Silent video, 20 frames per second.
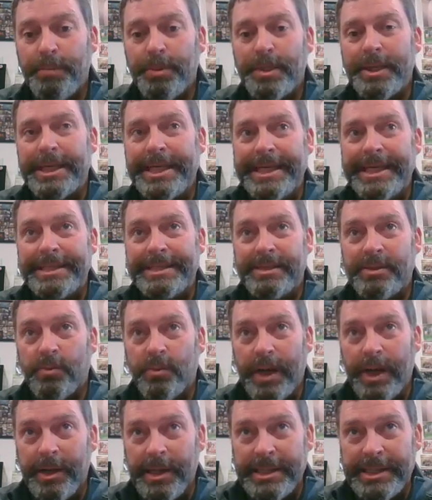Please
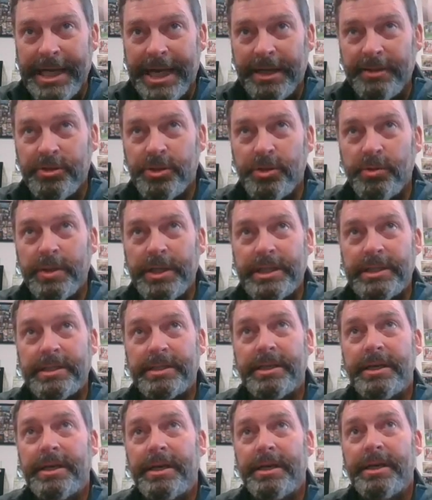reach out to
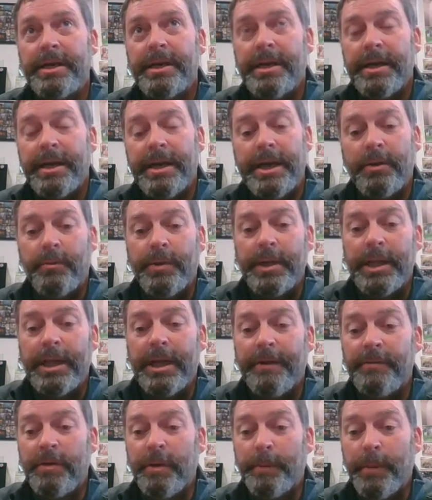us, and we'd
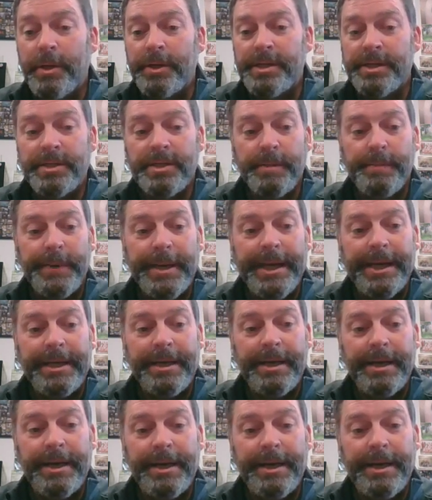love to participate.